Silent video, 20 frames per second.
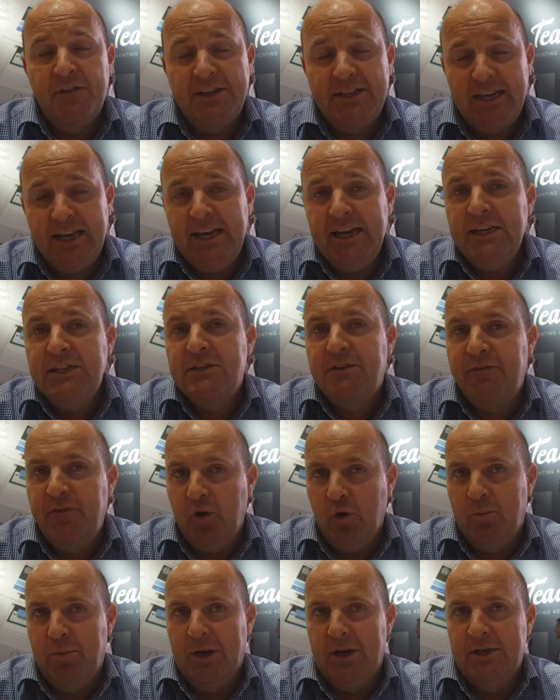For Teads,
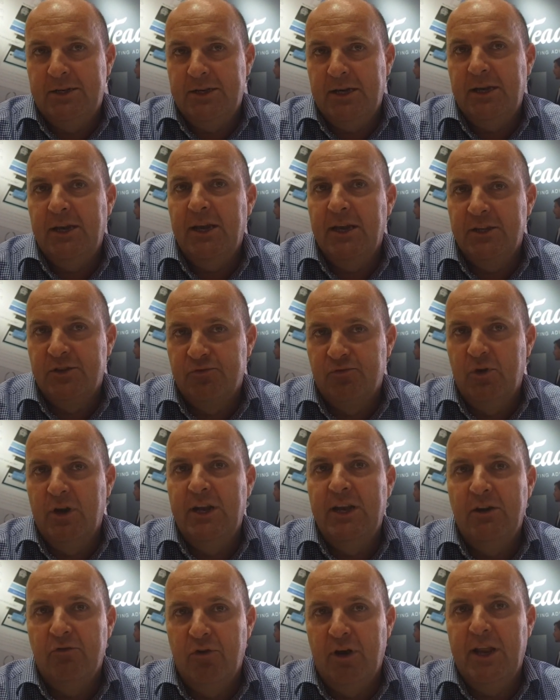viewability is
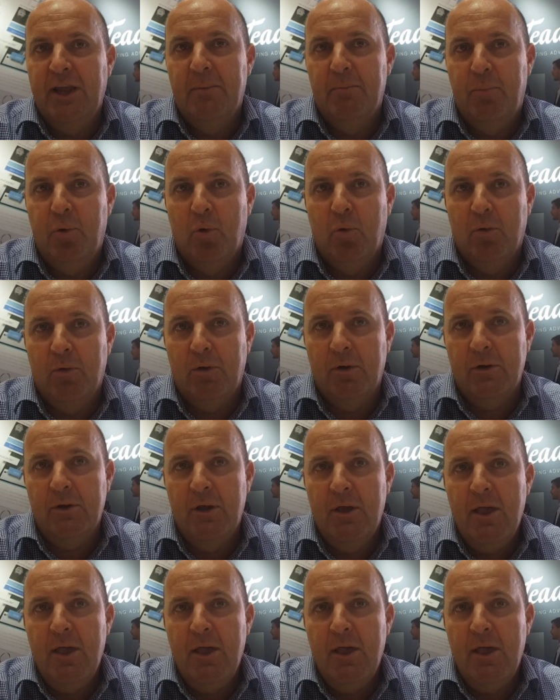really, really important.